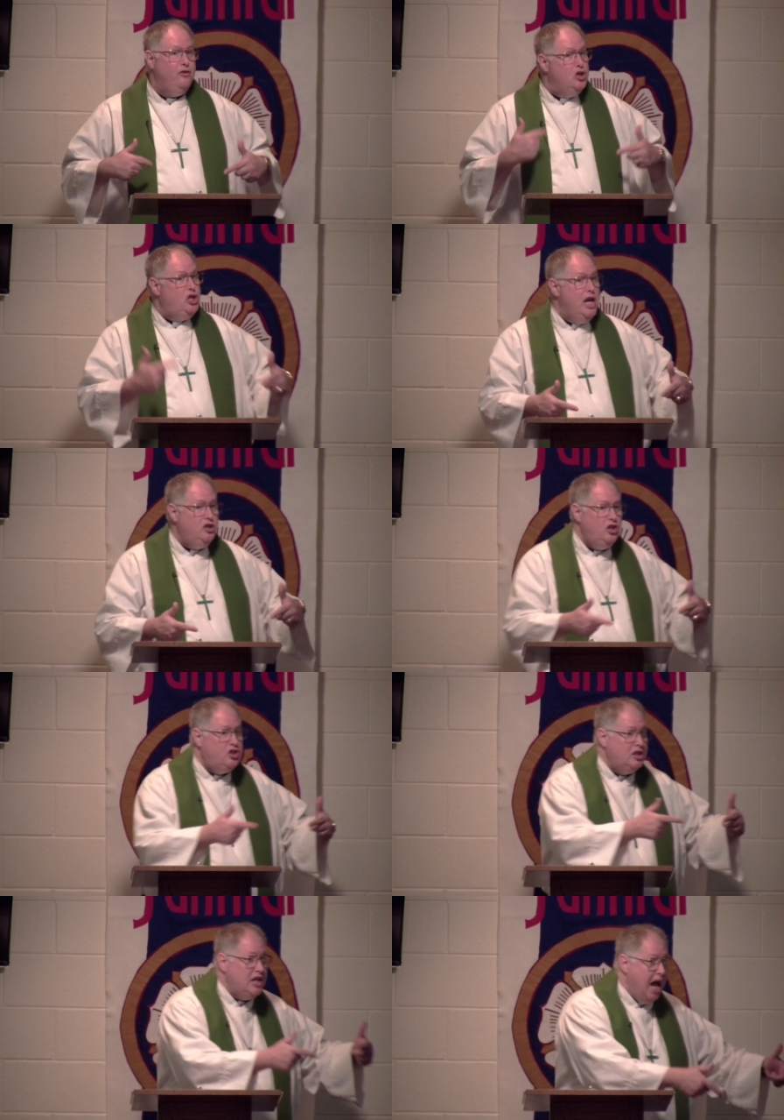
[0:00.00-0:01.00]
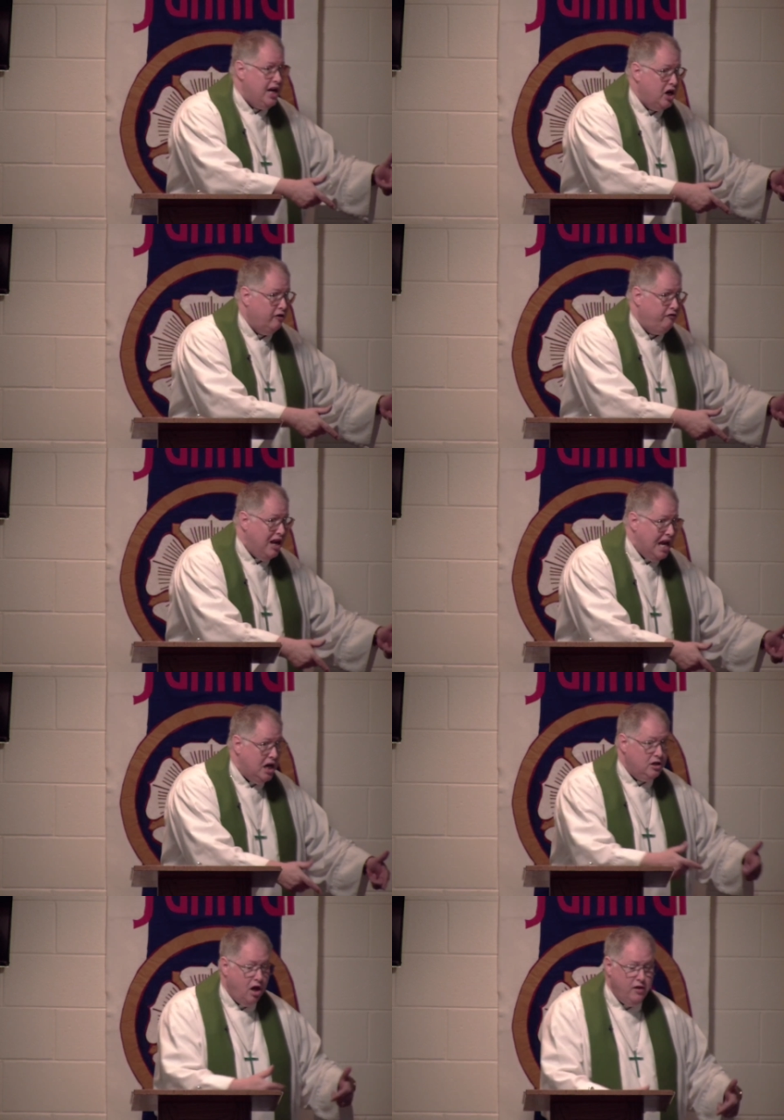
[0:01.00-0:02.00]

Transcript: that Jesus has not intervened on